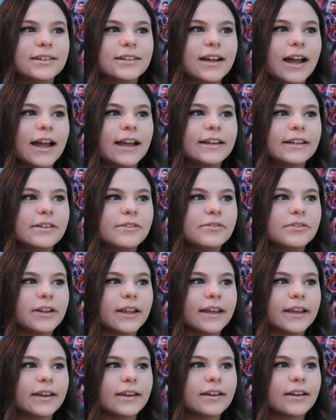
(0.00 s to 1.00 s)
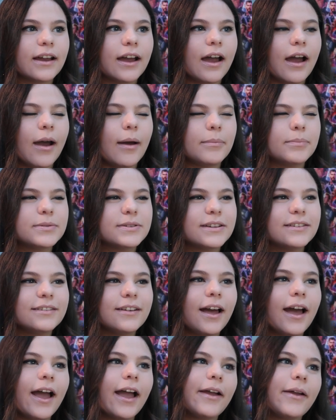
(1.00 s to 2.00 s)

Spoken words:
kind of like upset.